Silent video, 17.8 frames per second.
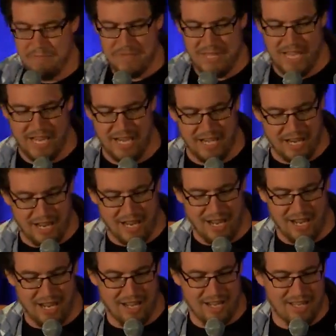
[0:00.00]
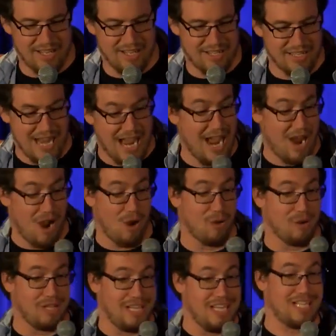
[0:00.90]
And
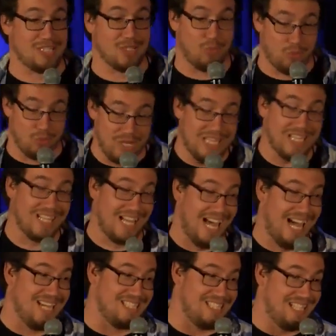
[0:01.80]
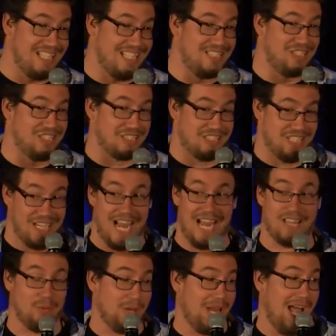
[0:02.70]
now he doesn't realize that he's just
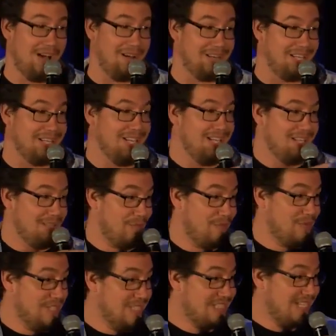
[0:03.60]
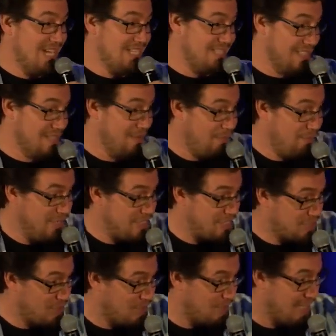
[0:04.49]
denied the reality. The, this guy said, the fridge
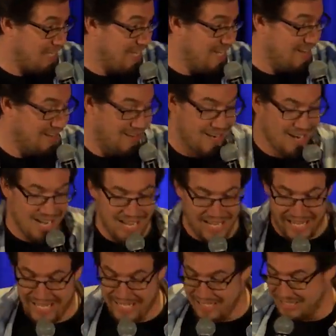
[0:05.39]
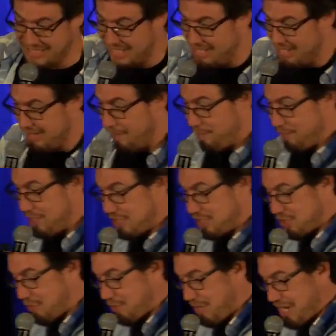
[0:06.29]
is over here, and he just said, the fridge
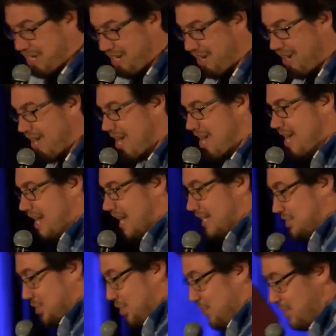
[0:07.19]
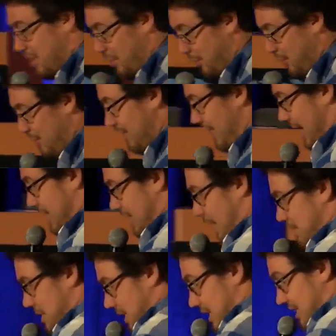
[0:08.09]
is over here. And so the third guy
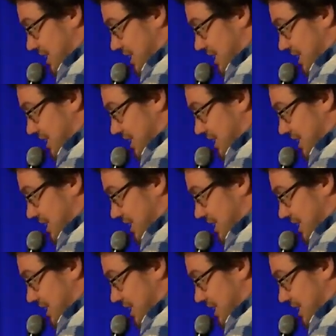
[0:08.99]
comes on the